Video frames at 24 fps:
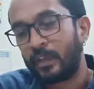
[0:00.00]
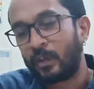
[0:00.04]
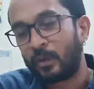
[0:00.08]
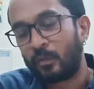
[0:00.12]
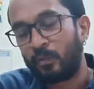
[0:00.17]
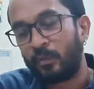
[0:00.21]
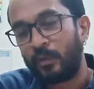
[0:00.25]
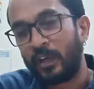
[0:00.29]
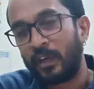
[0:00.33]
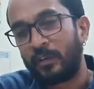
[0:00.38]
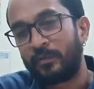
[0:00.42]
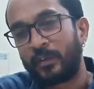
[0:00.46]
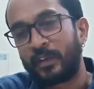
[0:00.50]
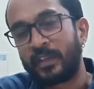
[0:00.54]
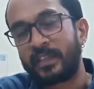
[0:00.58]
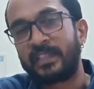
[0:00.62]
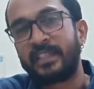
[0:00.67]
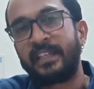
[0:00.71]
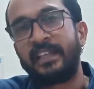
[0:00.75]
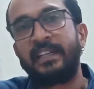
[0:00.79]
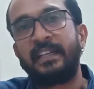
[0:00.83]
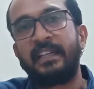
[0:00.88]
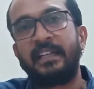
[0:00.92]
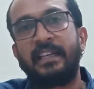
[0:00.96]
work for a
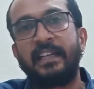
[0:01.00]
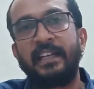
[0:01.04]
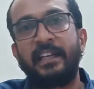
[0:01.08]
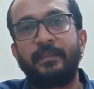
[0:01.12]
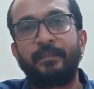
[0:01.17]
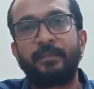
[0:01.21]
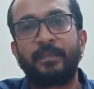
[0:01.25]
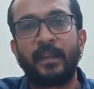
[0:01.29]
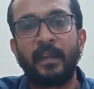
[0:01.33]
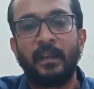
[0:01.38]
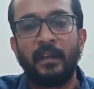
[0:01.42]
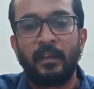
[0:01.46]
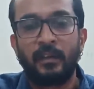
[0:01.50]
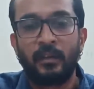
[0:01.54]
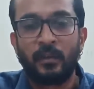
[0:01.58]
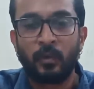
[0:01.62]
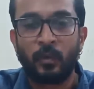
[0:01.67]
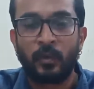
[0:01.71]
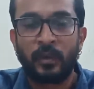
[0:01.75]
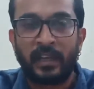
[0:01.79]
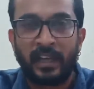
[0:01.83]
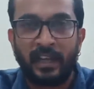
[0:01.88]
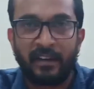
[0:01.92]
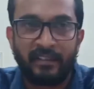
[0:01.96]
single day,
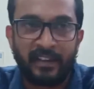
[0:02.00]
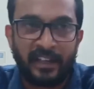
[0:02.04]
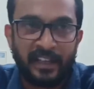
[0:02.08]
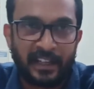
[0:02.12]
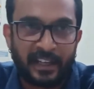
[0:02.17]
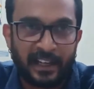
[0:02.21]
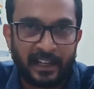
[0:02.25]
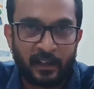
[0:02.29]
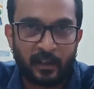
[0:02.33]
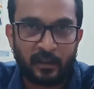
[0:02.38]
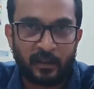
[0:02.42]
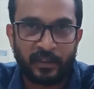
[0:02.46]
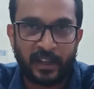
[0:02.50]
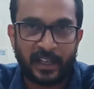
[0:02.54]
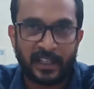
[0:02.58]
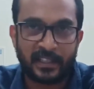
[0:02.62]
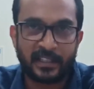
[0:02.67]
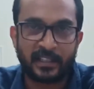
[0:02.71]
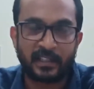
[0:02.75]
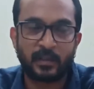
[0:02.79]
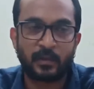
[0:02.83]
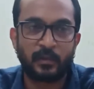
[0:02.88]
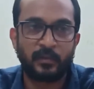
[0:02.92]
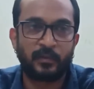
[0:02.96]
don't have any kind of
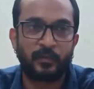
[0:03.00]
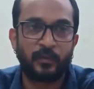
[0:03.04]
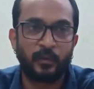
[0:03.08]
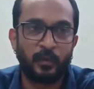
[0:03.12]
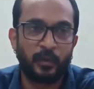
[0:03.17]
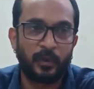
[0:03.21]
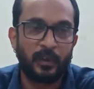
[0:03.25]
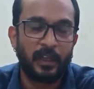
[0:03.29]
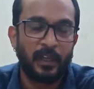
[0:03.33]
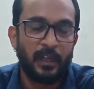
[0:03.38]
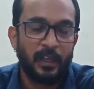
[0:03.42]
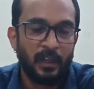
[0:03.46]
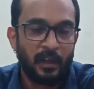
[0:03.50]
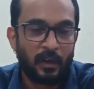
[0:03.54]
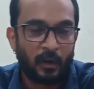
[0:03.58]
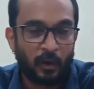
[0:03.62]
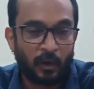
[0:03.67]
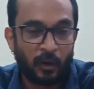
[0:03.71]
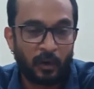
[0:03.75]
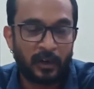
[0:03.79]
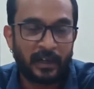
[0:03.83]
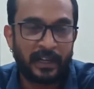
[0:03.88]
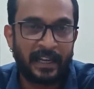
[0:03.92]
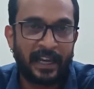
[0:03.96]
access to food
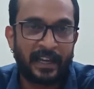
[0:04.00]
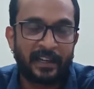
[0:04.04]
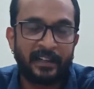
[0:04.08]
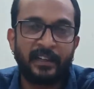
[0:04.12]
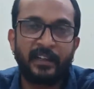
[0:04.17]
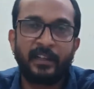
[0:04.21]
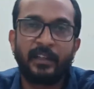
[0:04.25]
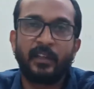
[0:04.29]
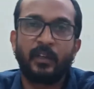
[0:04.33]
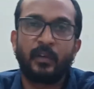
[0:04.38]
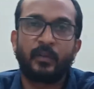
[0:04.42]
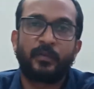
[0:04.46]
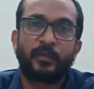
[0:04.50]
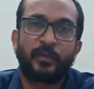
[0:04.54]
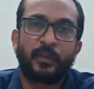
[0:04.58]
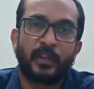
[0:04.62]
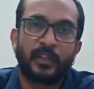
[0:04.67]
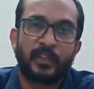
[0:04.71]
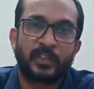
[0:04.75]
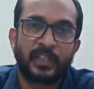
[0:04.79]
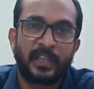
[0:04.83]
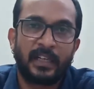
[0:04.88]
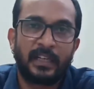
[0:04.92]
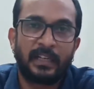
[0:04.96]
or guarantee of
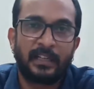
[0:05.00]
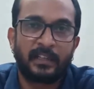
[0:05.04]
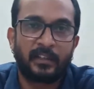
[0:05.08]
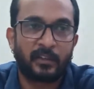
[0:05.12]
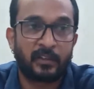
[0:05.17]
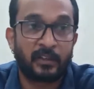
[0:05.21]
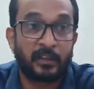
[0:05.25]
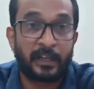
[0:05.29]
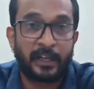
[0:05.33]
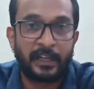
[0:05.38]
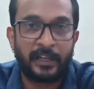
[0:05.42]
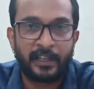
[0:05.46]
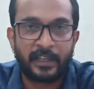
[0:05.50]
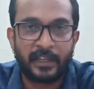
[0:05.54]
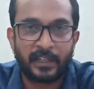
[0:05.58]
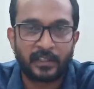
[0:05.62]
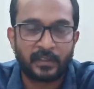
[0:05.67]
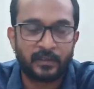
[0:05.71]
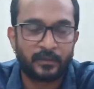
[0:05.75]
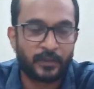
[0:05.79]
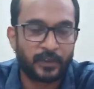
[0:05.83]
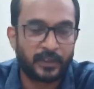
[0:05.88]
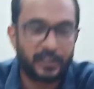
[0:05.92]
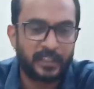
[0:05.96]
shelter or
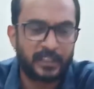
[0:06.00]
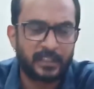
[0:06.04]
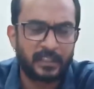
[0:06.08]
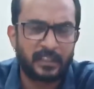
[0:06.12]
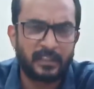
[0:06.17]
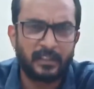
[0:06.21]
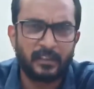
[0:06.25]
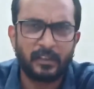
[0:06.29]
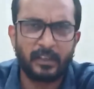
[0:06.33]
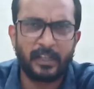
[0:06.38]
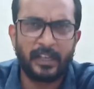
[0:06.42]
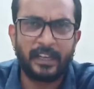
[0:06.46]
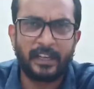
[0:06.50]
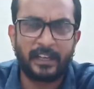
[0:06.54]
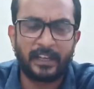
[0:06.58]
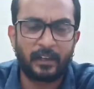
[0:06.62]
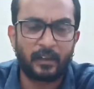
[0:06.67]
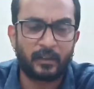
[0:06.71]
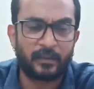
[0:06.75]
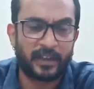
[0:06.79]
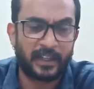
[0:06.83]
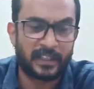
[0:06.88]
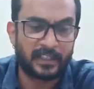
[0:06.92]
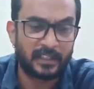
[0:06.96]
education for their children, or any kind
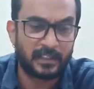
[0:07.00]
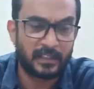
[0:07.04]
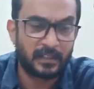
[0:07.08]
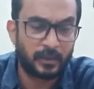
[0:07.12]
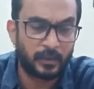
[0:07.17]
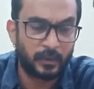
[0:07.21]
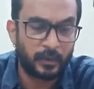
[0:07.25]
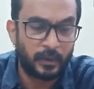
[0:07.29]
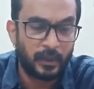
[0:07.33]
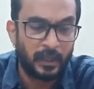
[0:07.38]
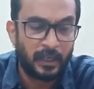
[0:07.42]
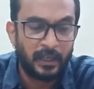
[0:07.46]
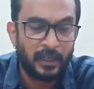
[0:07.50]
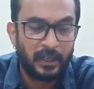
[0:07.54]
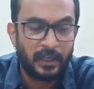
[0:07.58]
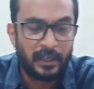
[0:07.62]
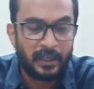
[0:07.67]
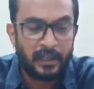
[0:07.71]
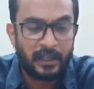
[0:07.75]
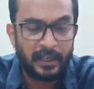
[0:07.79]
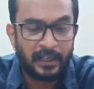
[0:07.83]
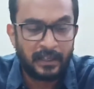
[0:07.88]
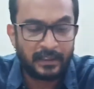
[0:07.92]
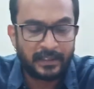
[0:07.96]
of access to
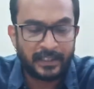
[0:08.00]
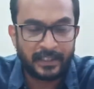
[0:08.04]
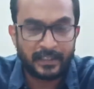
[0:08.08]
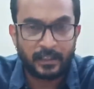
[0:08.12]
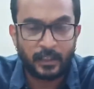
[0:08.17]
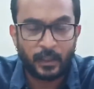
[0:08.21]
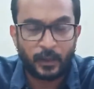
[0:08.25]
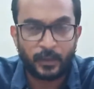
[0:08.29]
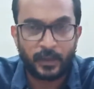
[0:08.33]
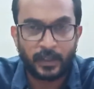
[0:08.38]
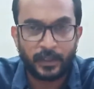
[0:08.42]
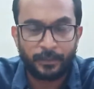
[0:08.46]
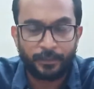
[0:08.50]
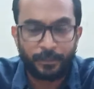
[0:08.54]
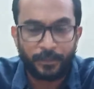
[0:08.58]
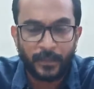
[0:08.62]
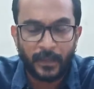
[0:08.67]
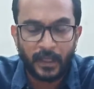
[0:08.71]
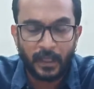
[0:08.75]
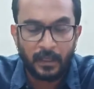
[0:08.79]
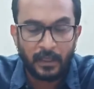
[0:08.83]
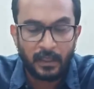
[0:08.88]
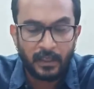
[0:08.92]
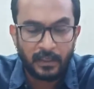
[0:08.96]
health, as it were.
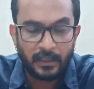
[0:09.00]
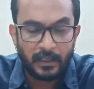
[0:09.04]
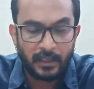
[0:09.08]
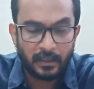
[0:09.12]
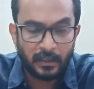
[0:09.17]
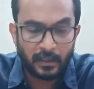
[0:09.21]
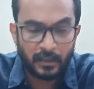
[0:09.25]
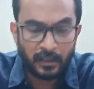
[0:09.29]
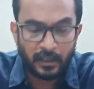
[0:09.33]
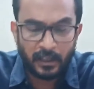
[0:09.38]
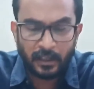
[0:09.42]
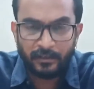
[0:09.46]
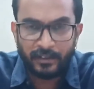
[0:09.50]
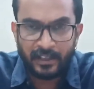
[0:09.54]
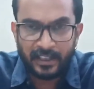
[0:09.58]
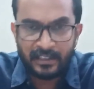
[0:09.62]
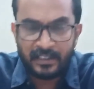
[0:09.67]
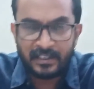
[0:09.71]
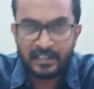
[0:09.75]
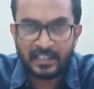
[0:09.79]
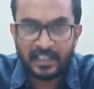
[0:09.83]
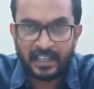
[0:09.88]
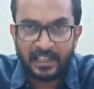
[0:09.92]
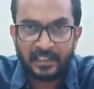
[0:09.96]
The
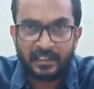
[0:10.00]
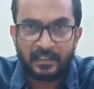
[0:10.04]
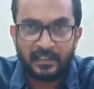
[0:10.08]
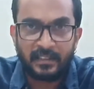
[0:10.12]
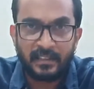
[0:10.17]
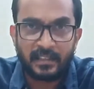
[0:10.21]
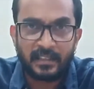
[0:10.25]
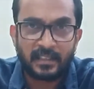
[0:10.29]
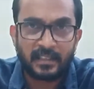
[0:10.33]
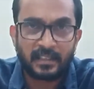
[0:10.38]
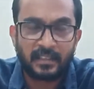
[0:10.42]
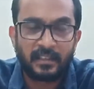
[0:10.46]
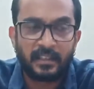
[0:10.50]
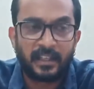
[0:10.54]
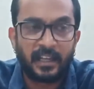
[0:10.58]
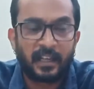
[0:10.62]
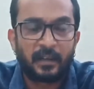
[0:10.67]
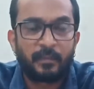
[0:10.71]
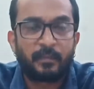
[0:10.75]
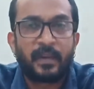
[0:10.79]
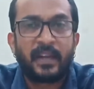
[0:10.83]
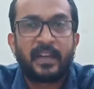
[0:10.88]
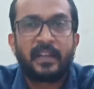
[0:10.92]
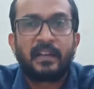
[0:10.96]
coronavirus and the
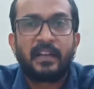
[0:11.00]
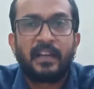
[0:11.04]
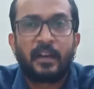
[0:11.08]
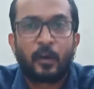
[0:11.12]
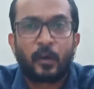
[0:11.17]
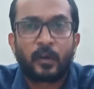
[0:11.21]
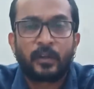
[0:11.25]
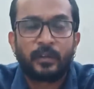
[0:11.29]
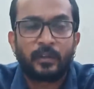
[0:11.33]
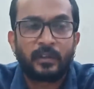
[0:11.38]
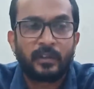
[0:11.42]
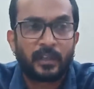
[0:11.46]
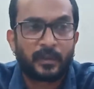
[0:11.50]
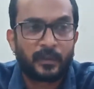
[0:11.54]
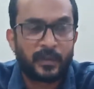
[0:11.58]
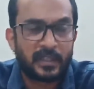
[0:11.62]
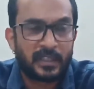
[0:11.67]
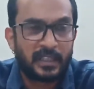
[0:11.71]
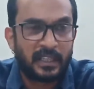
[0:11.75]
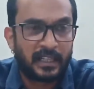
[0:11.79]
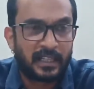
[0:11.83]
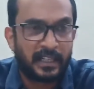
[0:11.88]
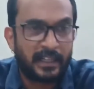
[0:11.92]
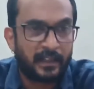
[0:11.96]
unplanned lockdown that was
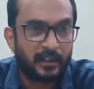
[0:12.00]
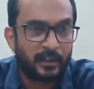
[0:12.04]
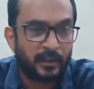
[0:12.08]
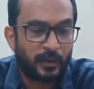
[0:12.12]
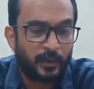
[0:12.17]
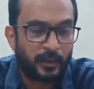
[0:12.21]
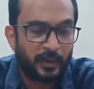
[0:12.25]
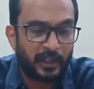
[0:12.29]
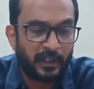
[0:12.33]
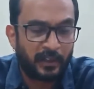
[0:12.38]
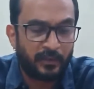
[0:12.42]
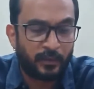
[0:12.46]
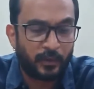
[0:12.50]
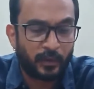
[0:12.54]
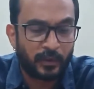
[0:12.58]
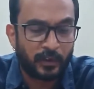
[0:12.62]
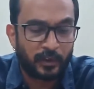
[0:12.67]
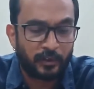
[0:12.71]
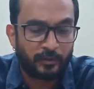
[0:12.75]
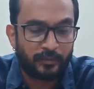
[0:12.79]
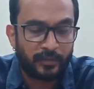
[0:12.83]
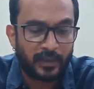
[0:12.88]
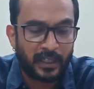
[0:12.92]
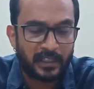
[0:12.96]
declared on 24th
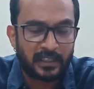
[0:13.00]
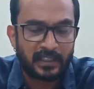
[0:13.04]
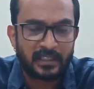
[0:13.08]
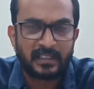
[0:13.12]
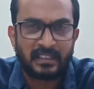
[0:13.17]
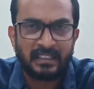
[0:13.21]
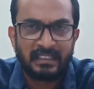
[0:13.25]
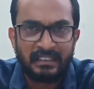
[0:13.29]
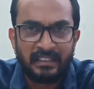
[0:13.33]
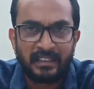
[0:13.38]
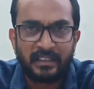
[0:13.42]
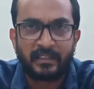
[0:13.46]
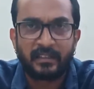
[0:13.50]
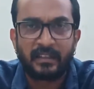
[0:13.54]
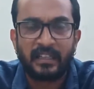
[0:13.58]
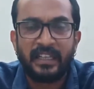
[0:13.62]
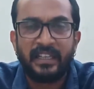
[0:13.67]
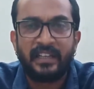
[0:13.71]
of March literally